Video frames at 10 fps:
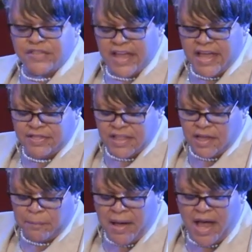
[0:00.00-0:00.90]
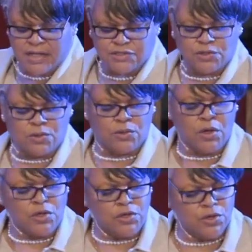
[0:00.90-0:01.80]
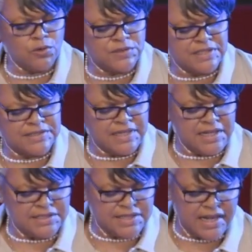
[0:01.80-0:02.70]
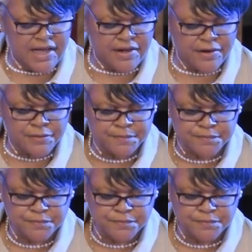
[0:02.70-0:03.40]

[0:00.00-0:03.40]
that the apostle uses in his letter,